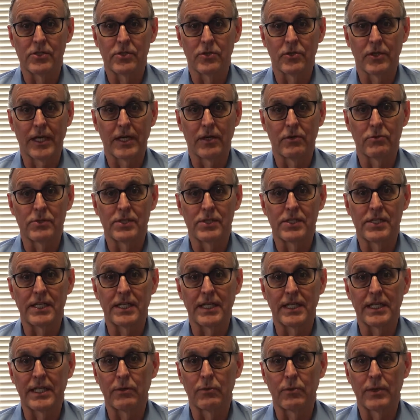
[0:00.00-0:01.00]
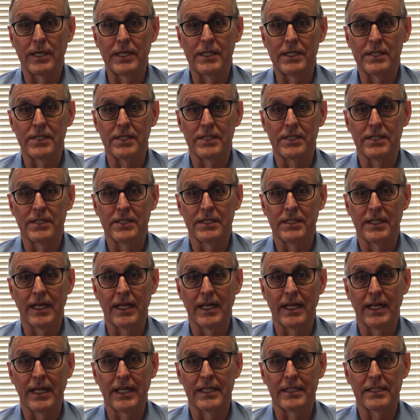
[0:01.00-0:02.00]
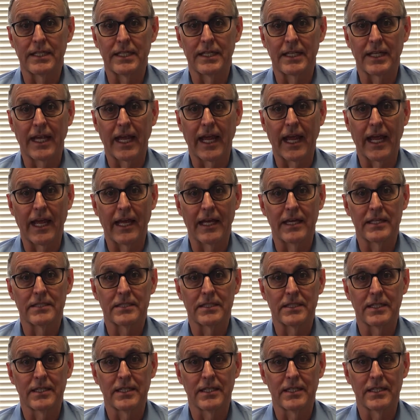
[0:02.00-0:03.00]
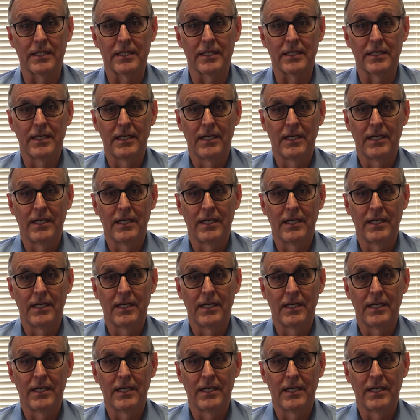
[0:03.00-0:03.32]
or they don't see any reason that it can't, that